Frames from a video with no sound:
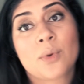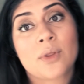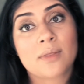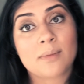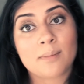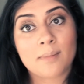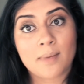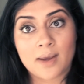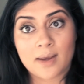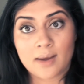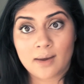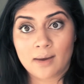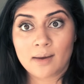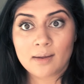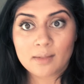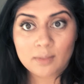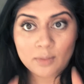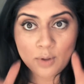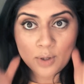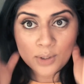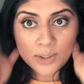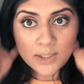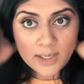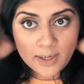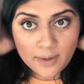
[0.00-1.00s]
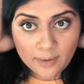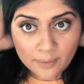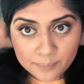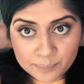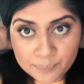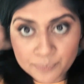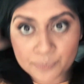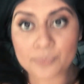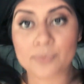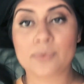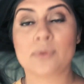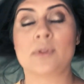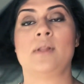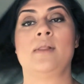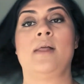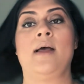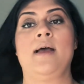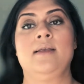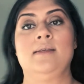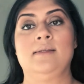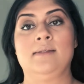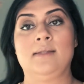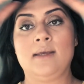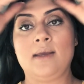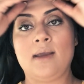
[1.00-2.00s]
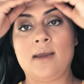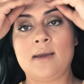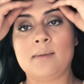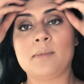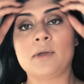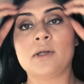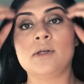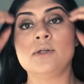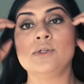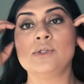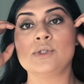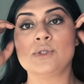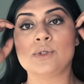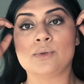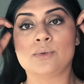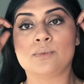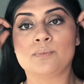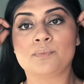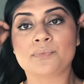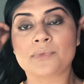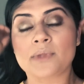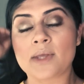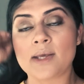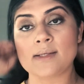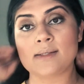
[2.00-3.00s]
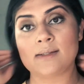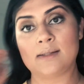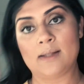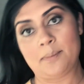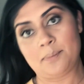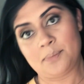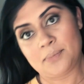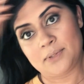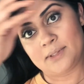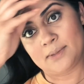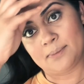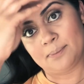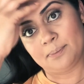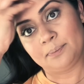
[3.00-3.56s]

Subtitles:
with my look here. The last thing I'm gonna do is lips.